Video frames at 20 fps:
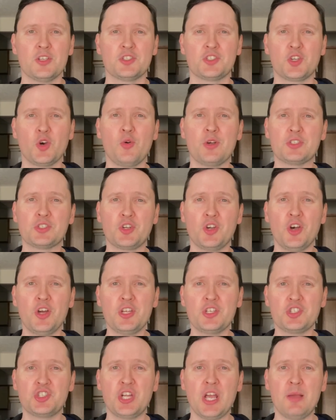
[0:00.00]
So as good
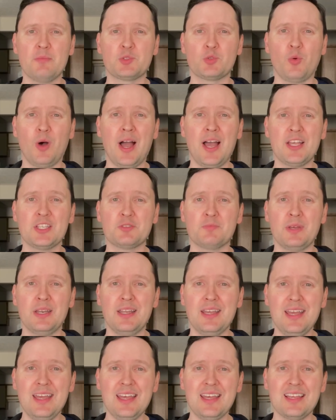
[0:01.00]
as James Wiseman
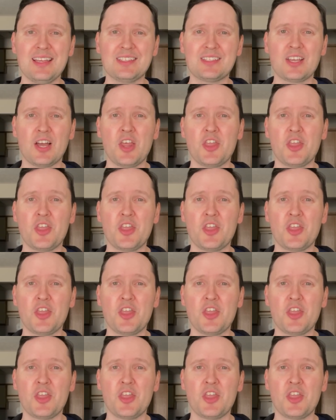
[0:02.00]
is,